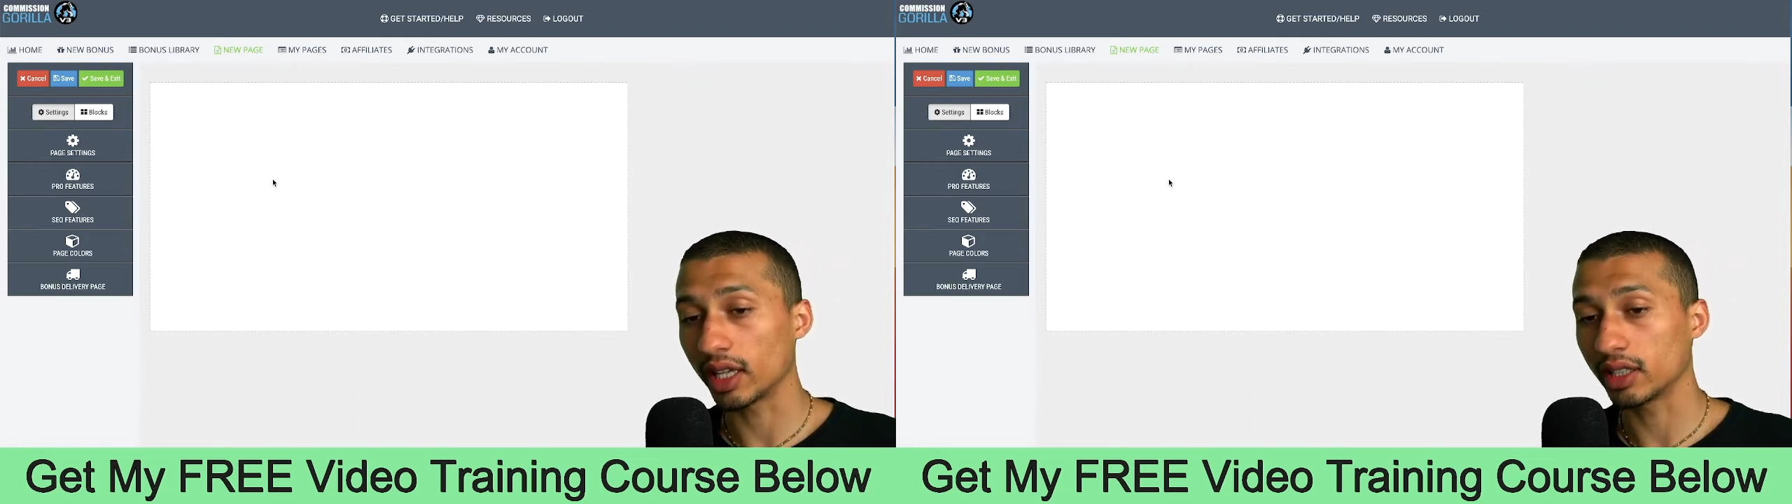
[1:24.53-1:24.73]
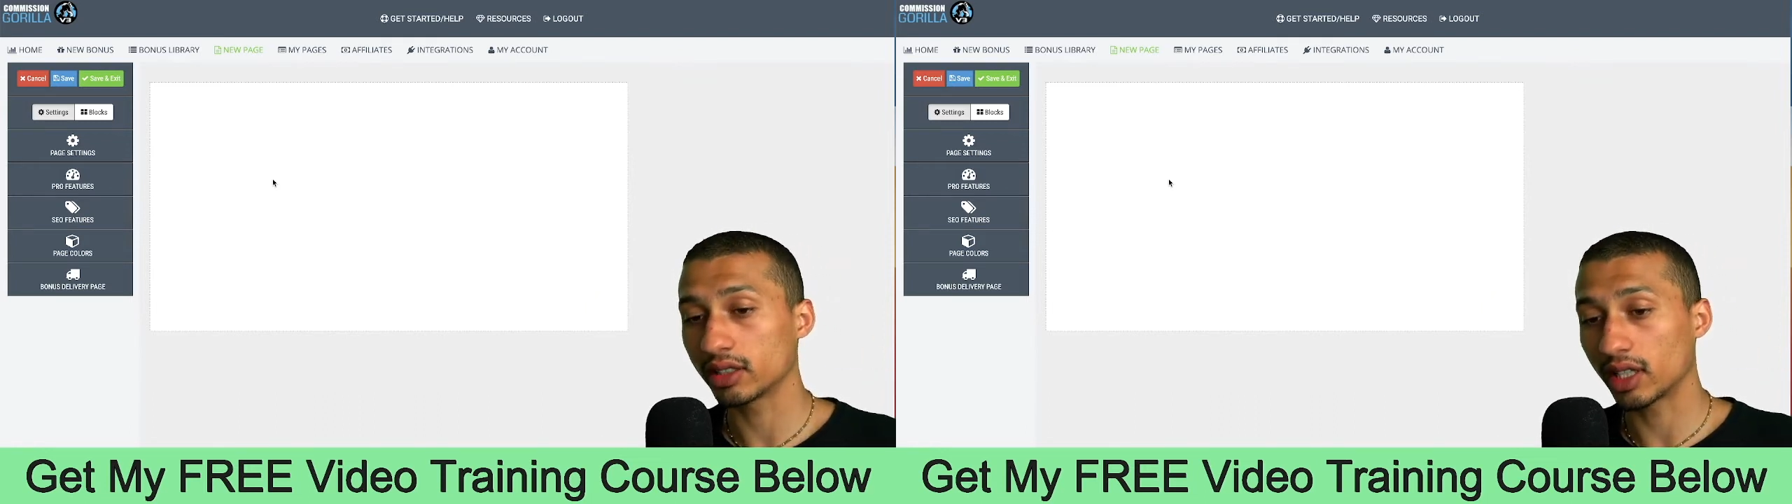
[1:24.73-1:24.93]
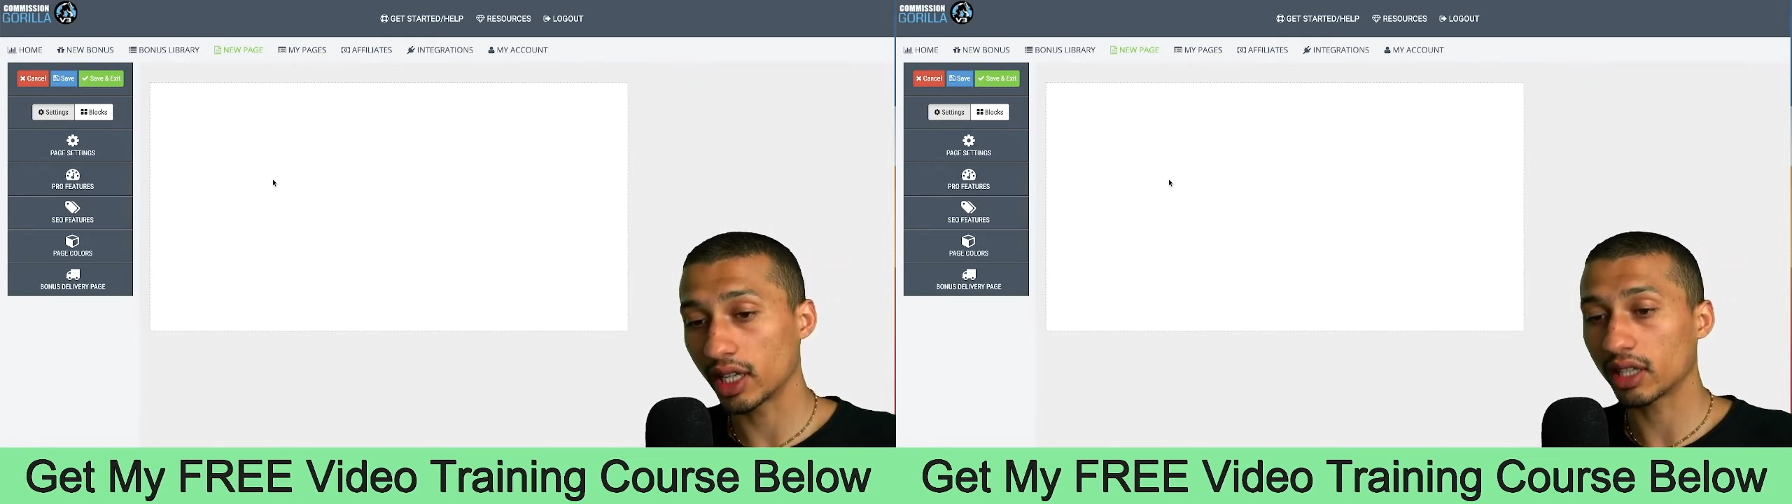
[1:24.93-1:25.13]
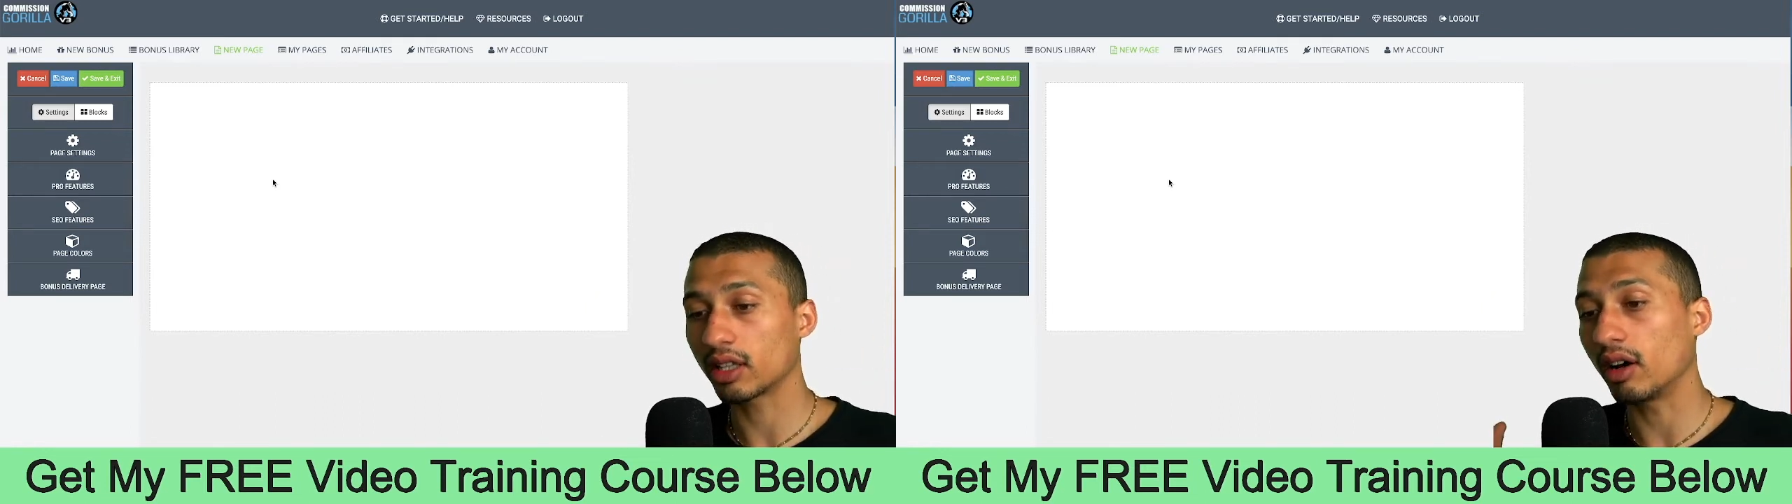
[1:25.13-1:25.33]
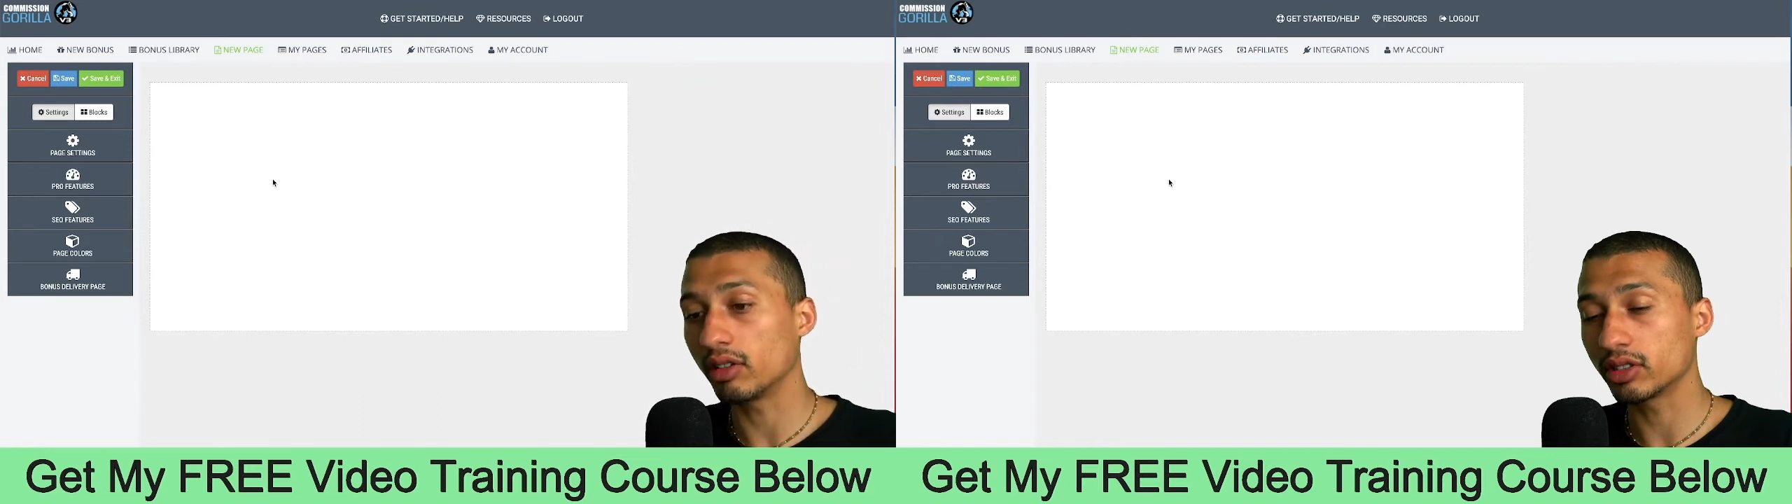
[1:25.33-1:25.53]
click
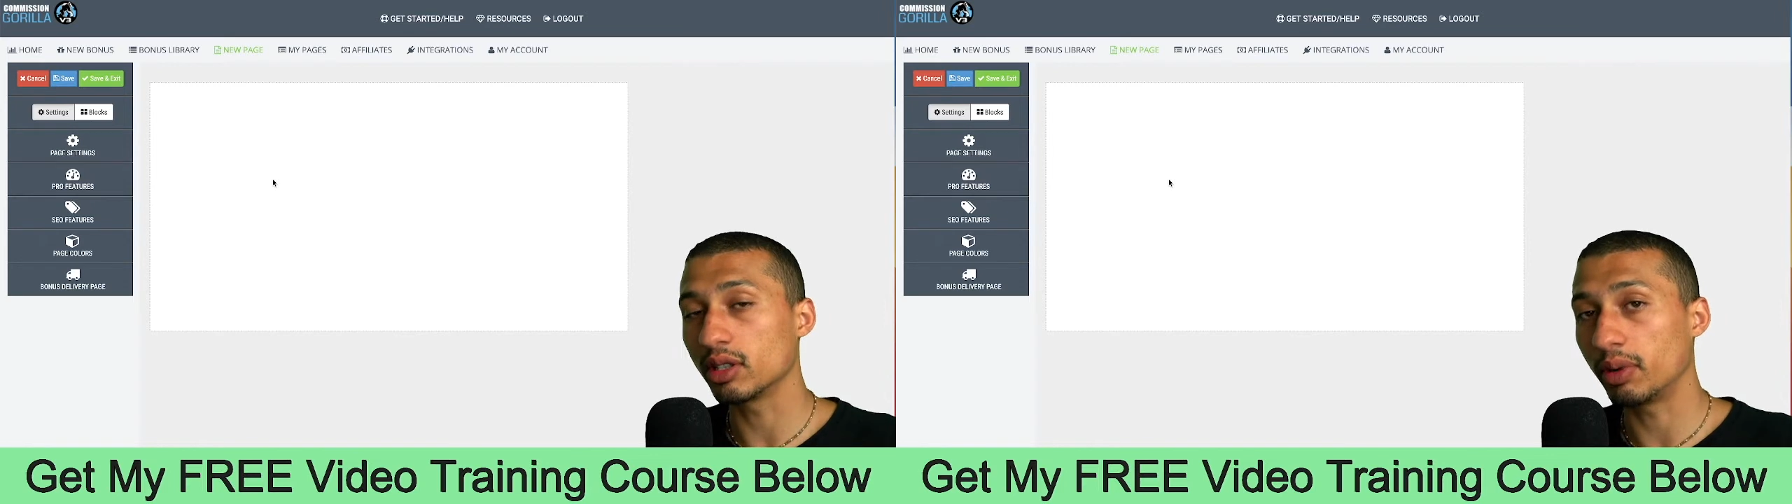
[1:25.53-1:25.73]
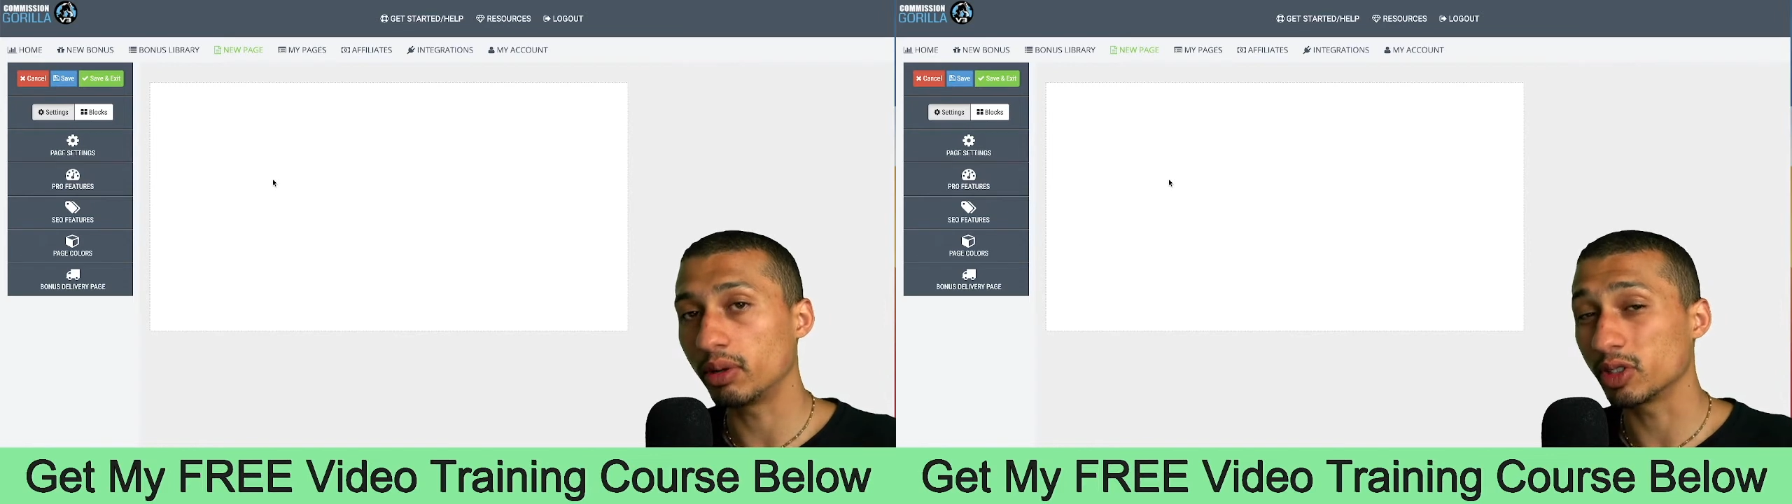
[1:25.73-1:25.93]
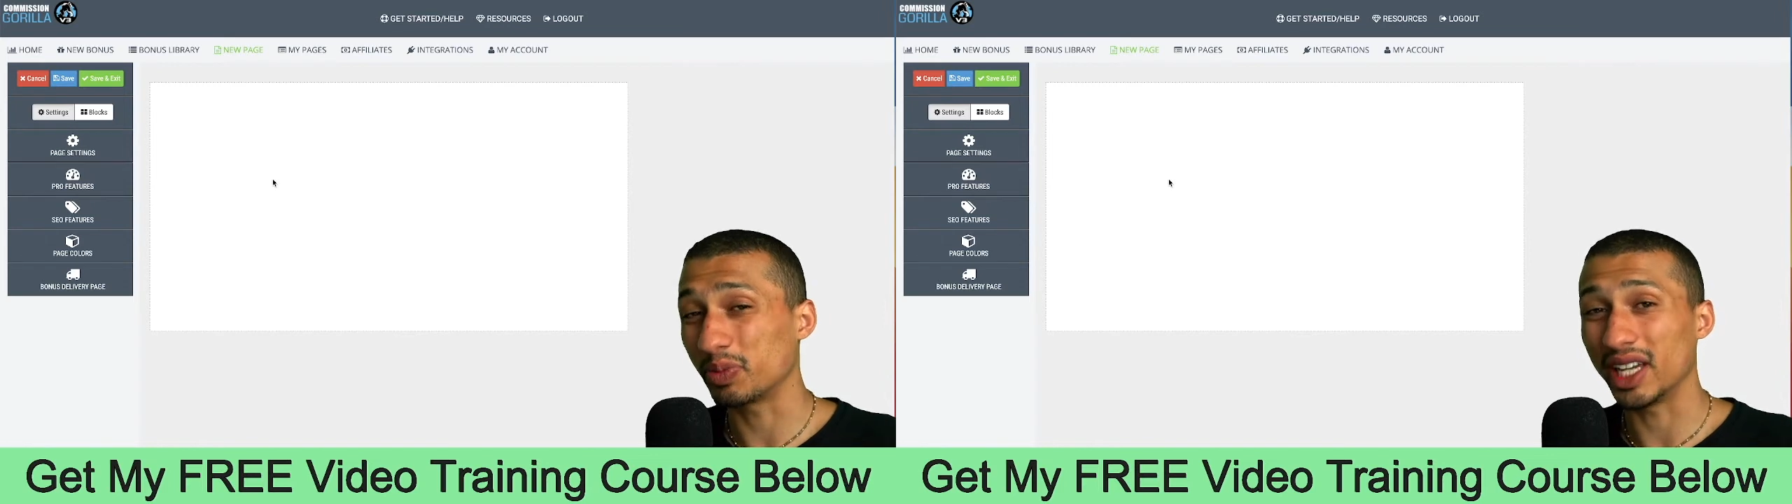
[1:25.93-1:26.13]
onto the bonus page.